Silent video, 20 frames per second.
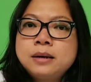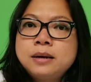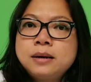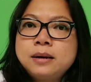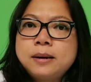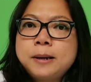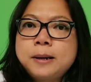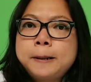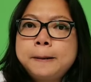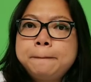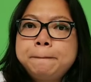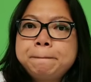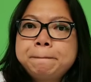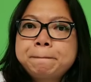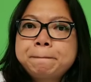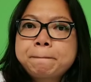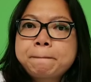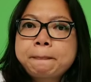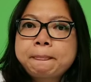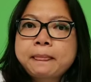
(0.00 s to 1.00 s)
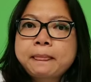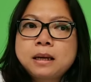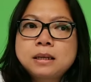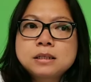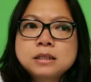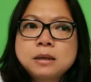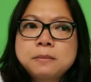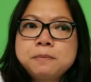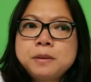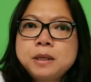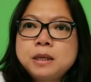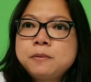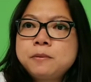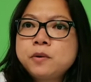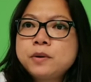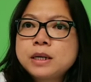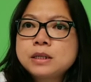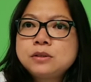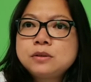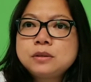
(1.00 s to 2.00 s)
um, some
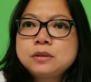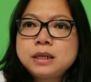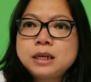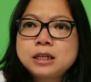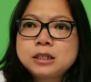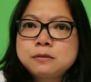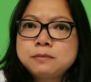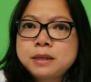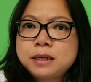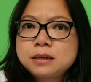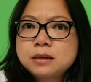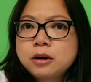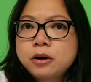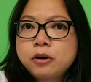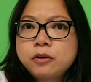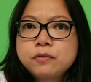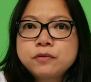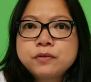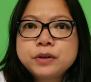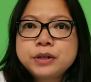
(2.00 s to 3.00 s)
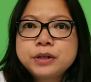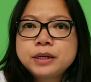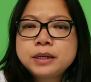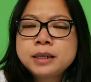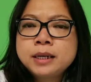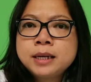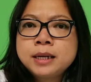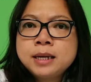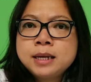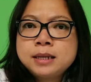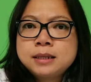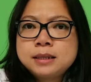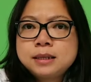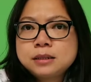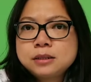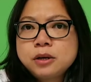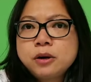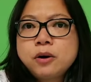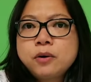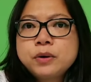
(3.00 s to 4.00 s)
people actually has been covering the
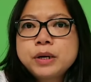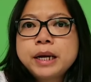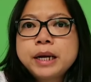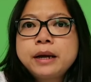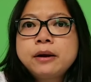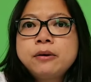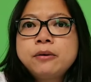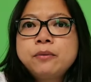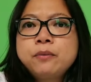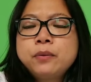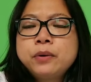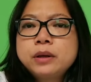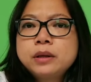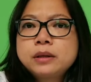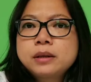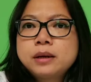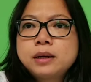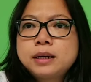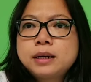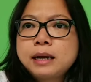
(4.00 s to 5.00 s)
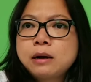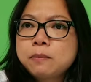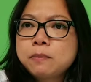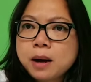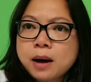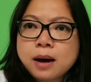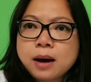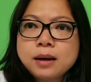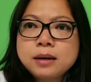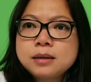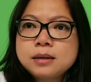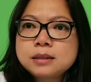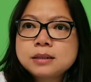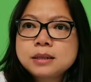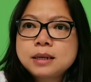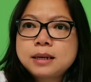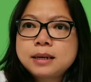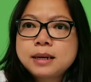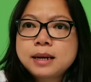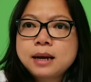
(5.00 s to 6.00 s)
toenail with nail polish
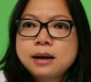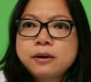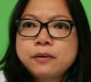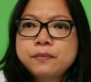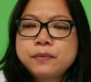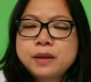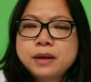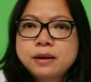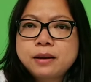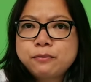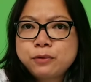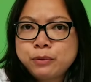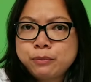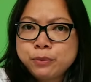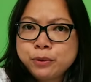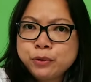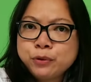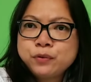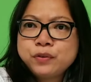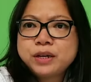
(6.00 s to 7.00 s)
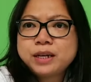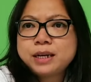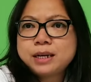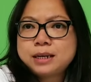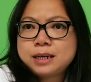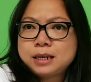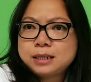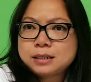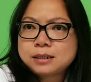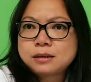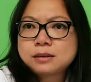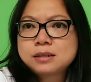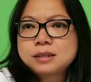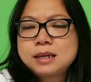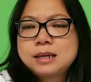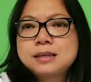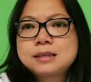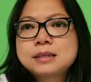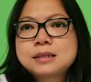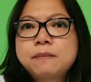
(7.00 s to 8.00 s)
and now they remove it and they start
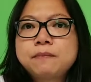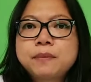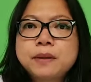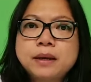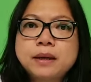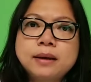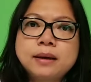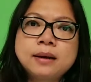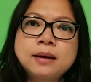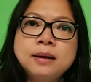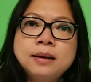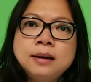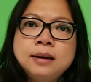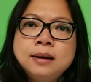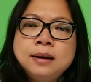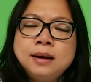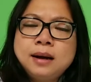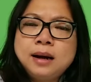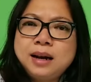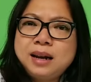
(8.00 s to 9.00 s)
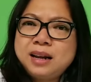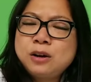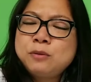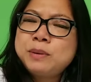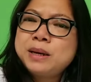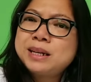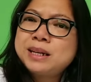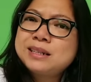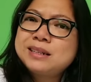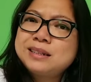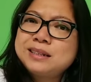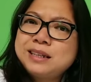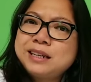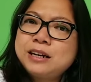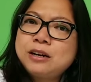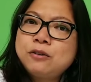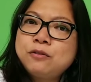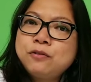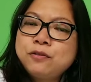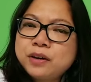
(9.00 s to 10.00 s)
seeing something a little bit you
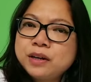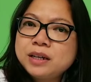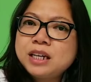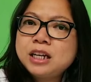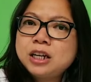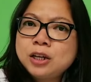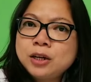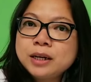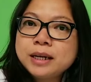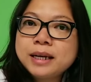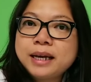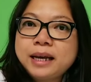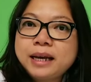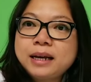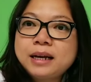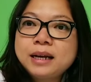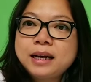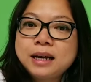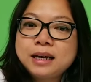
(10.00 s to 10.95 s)
know funky mm-hmm. looking i